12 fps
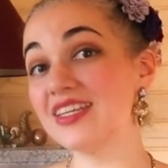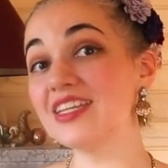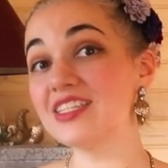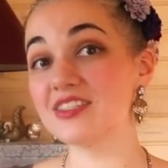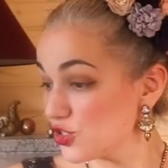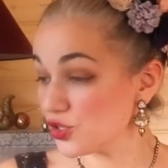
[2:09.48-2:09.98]

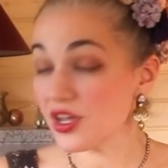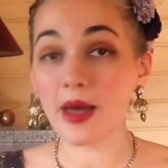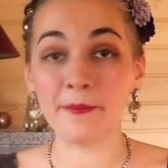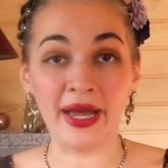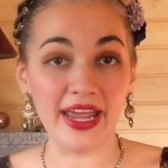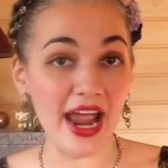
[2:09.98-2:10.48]
it. So
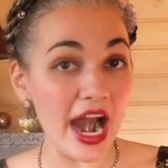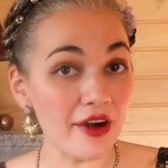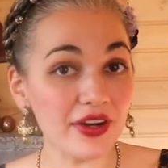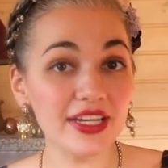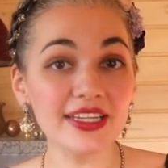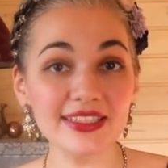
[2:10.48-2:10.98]
yeah, my
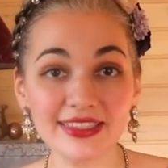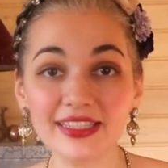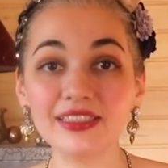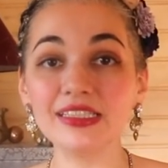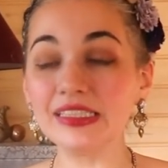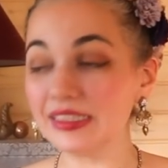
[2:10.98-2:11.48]
arrogant
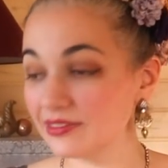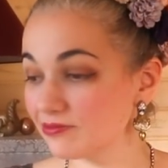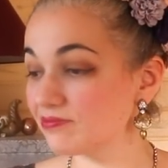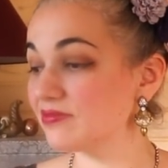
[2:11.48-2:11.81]
little